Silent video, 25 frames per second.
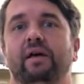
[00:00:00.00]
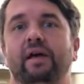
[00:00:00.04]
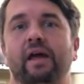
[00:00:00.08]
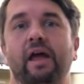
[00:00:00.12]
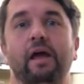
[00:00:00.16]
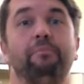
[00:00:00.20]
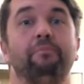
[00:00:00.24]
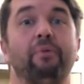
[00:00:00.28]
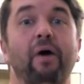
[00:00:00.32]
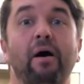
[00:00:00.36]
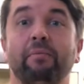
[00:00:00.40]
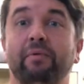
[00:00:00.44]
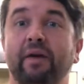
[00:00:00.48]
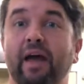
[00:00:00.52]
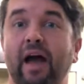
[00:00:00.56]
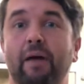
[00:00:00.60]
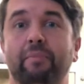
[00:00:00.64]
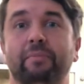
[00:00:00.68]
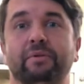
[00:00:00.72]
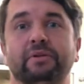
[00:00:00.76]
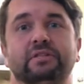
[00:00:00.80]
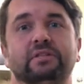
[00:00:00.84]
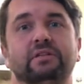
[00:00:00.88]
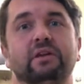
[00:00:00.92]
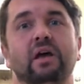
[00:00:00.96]
It probably
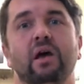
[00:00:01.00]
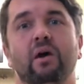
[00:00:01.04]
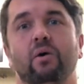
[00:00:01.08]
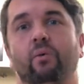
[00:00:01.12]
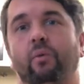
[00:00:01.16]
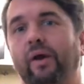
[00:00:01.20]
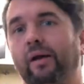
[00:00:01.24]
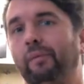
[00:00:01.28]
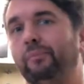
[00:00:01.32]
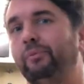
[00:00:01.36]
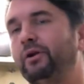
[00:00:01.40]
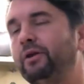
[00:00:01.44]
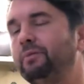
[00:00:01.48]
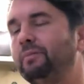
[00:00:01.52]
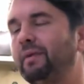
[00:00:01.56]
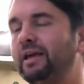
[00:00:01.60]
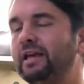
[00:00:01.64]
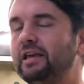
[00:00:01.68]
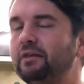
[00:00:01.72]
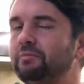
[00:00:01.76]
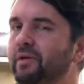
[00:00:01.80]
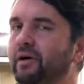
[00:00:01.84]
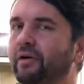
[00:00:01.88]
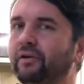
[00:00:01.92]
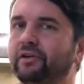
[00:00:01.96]
happens when I put in my
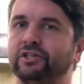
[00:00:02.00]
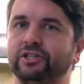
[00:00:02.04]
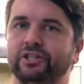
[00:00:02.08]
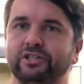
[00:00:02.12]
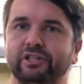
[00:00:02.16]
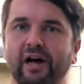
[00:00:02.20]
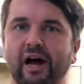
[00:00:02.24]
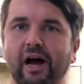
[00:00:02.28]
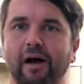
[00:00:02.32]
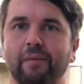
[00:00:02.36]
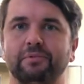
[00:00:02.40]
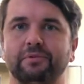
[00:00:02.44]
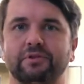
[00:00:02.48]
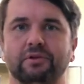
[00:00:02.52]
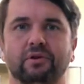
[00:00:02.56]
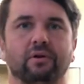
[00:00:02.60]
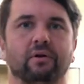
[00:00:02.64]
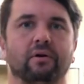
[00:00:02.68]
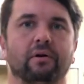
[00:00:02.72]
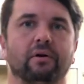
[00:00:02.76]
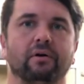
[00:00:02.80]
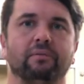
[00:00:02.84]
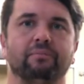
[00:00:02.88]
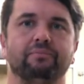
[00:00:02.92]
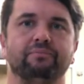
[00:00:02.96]
email at shops
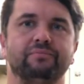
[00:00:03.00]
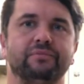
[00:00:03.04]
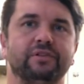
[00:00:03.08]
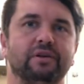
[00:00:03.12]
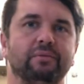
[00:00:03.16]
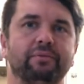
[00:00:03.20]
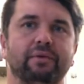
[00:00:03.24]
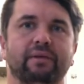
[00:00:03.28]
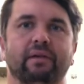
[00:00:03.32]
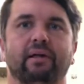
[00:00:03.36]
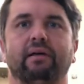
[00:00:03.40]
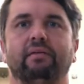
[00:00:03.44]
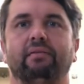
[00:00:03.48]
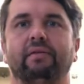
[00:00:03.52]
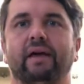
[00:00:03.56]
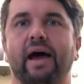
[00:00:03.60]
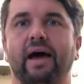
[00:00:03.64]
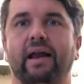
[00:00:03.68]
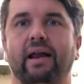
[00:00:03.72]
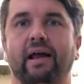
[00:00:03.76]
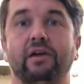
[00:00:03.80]
or something like that.